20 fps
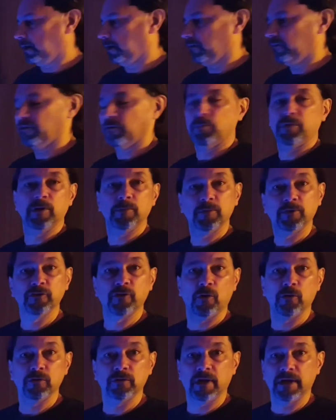Some people
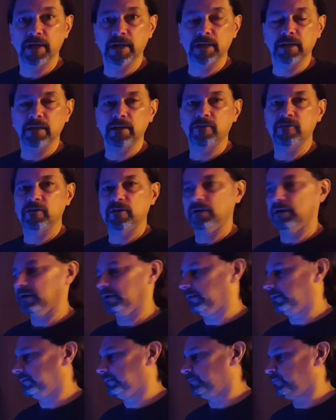don't like it,
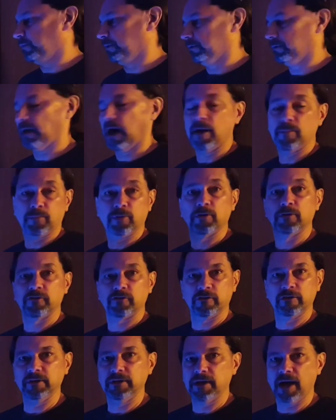but I
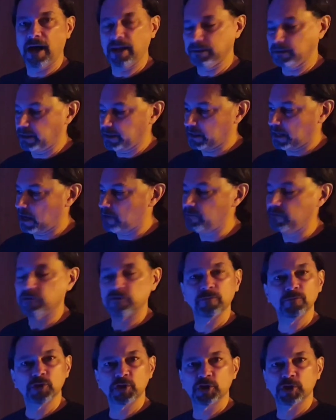personally like having
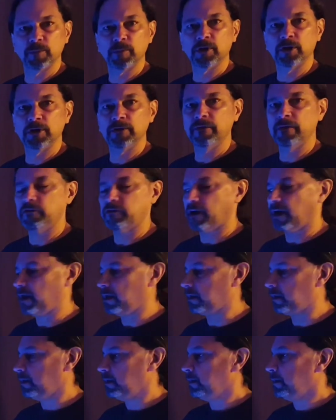some shimmer in the
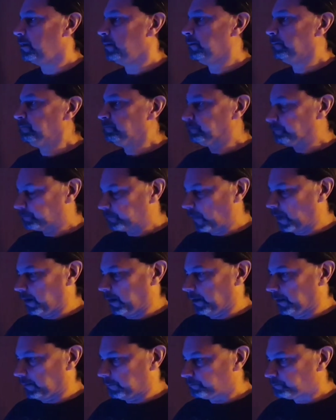tank.
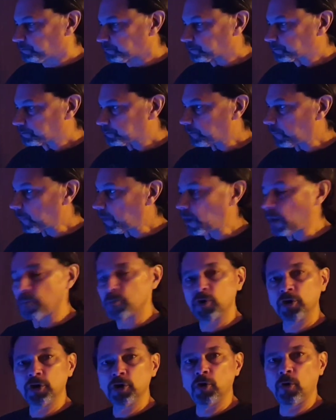I'm
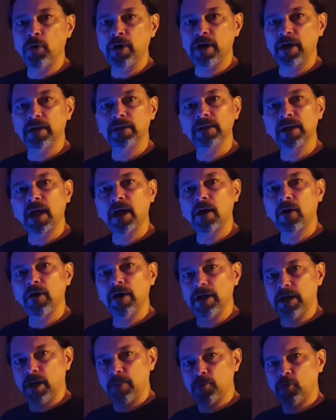going to go ahead now
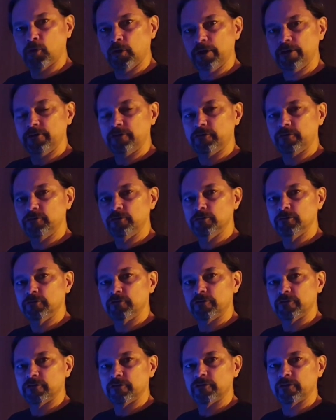and I'm going to
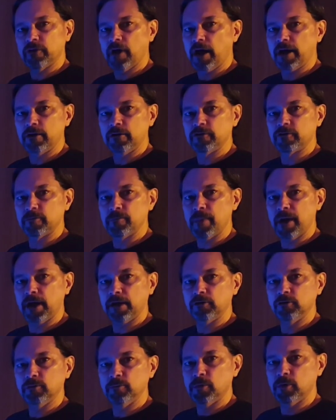use the sliders in
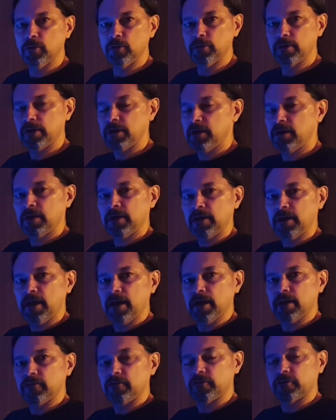manual mode
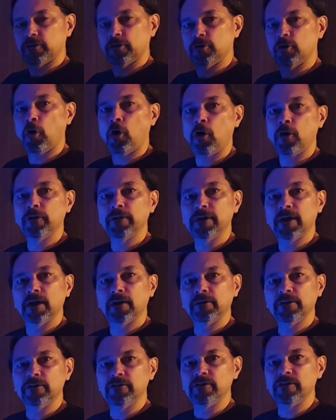and turn all the
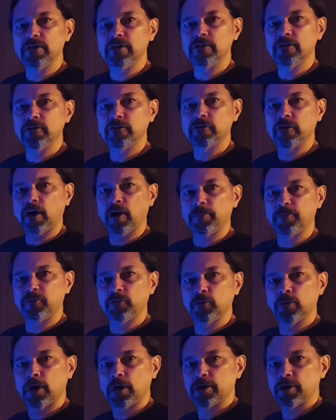LEDs up
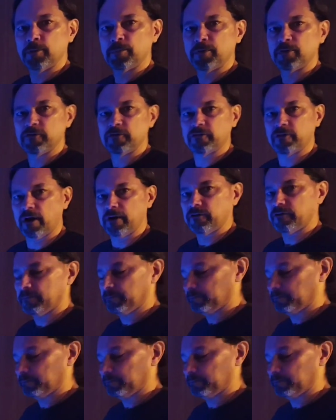to 100%.